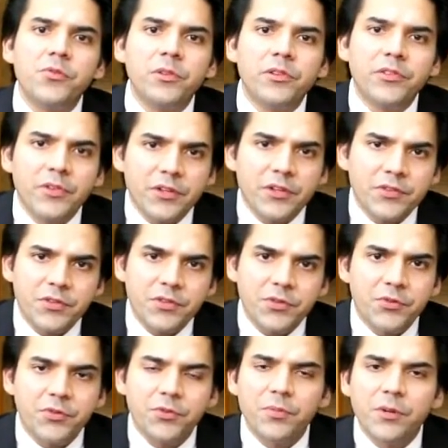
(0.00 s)
Rule
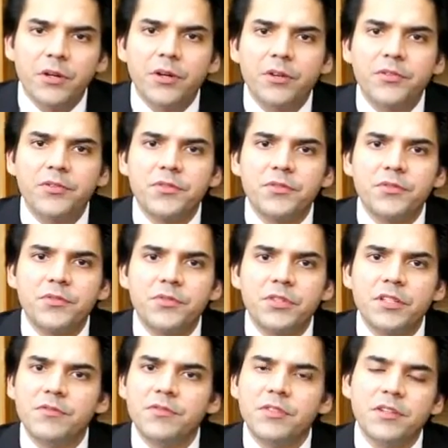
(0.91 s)
62 because
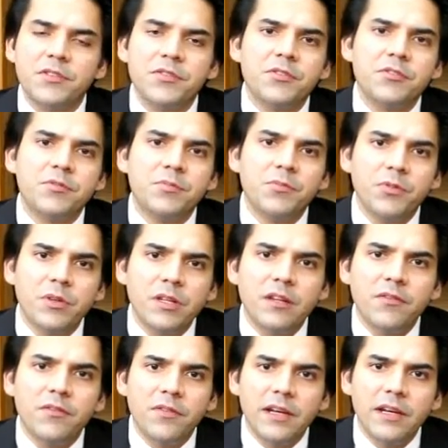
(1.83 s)
Chief Justice
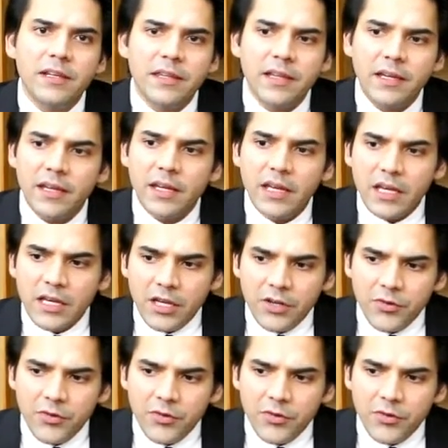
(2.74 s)
Munir felt that